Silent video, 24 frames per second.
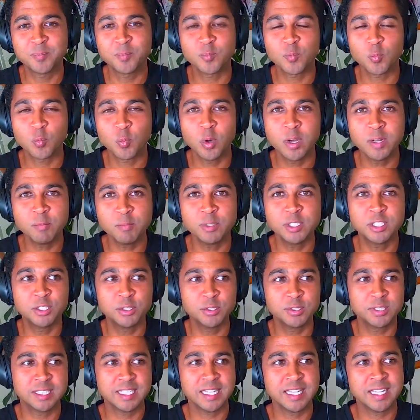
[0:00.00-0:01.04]
what would you
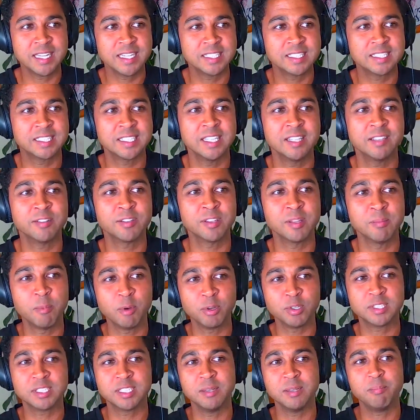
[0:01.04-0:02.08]
say is either the
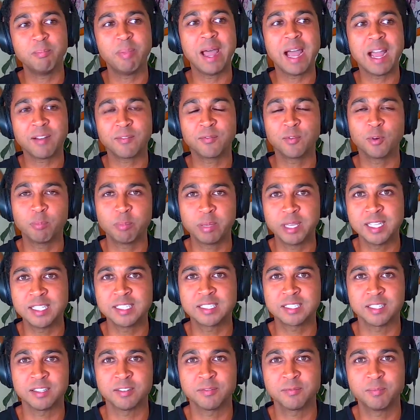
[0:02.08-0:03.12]
most impactful piece
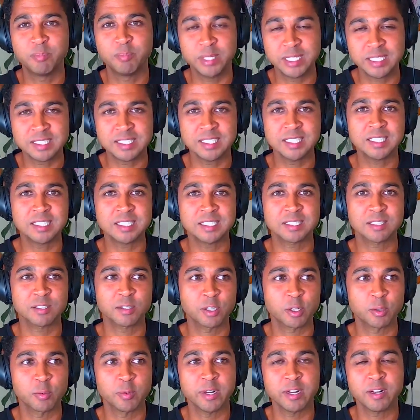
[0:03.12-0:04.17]
of business or
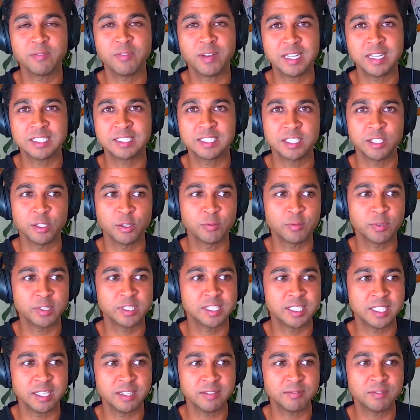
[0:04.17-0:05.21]
career advice that you've
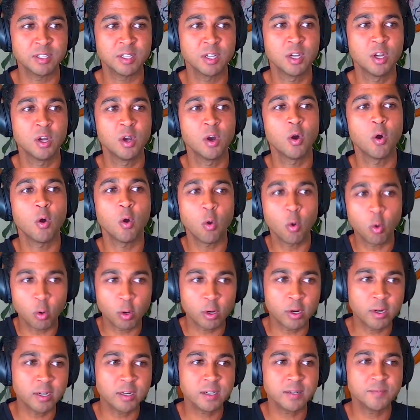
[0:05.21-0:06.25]
received,
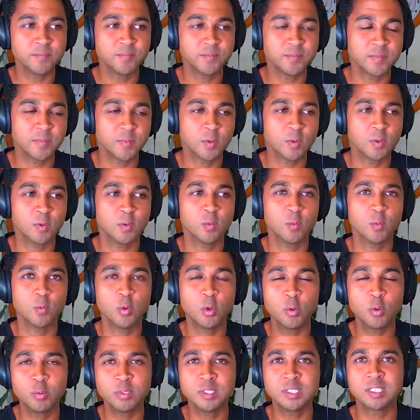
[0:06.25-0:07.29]
or
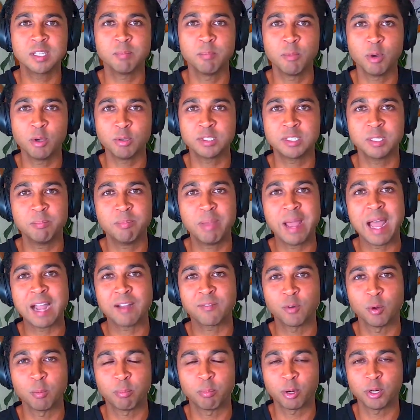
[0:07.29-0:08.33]
who is the most
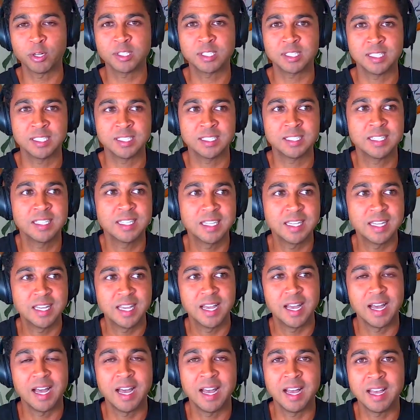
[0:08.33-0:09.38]
impactful person
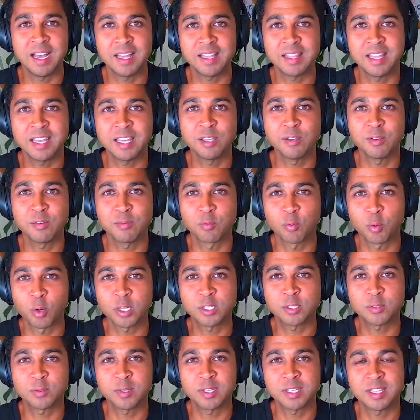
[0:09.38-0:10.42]
that you've worked
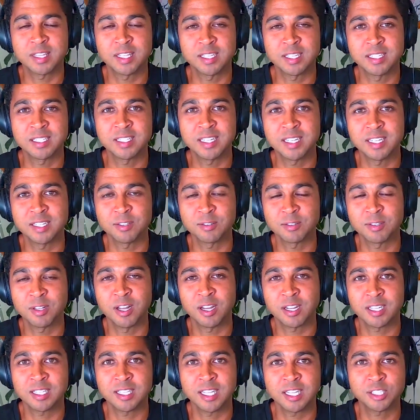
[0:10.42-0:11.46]
with in your long,
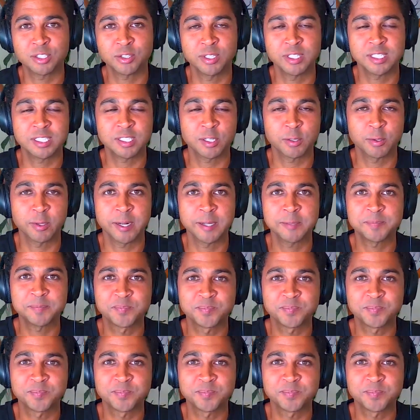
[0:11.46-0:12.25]
illustrious career?